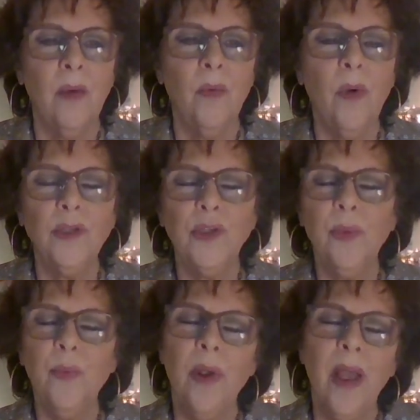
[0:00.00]
Watch
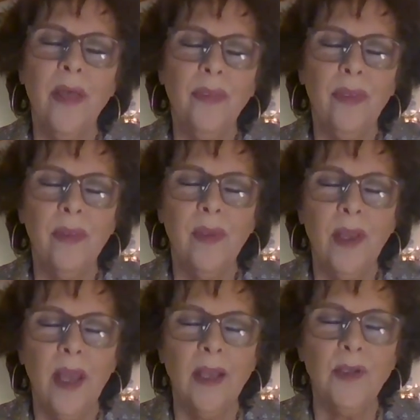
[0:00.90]
your breath
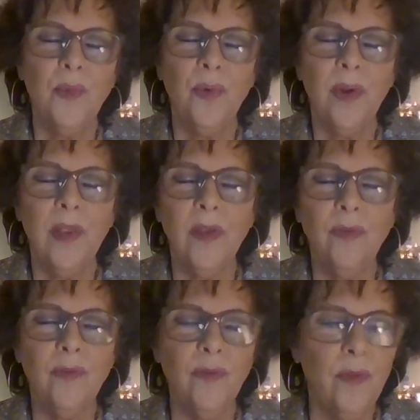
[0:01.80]
as you breathe
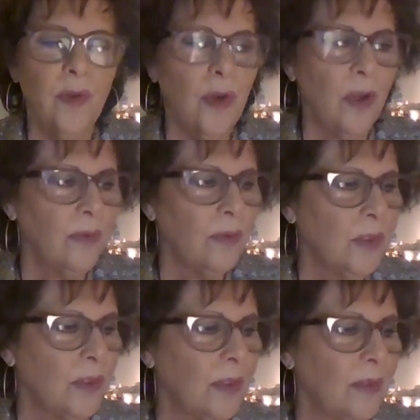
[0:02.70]
in through the
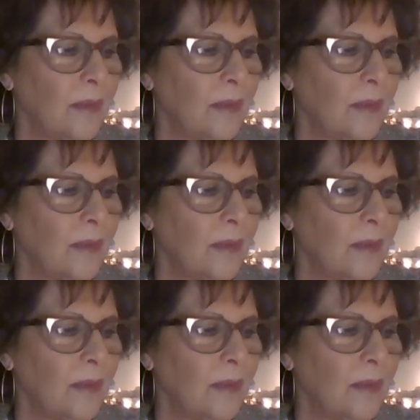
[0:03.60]
nose